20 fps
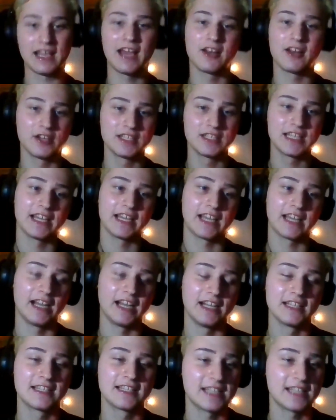our
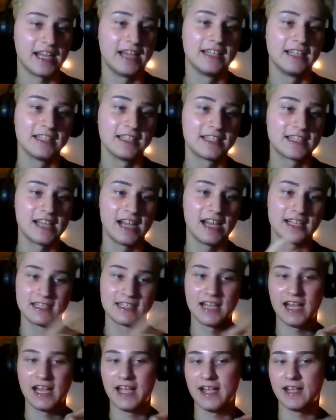tickets, and it says
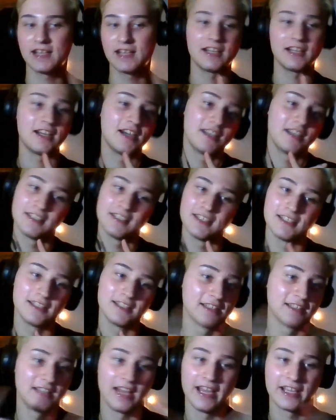no,
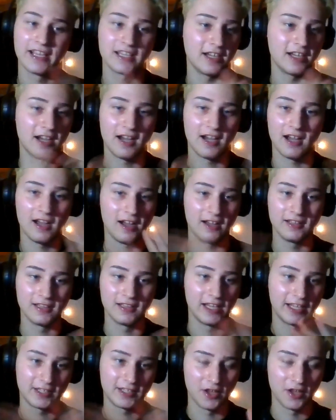like
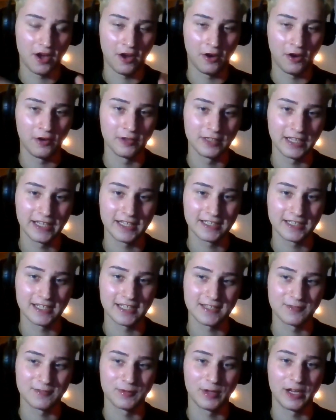it
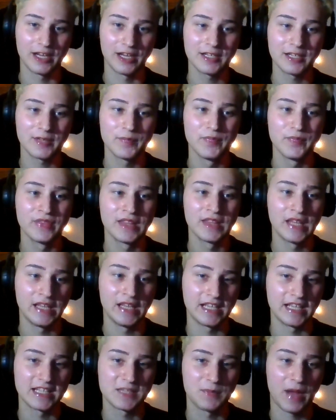doesn't work, like
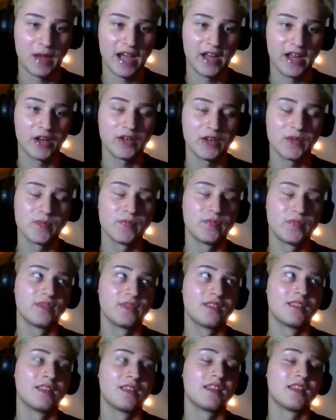expired.
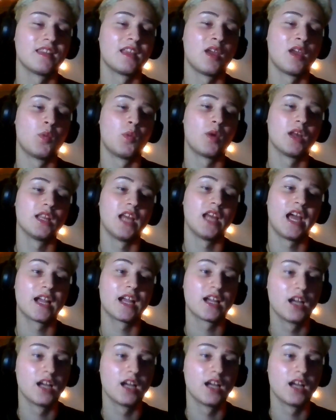We're like,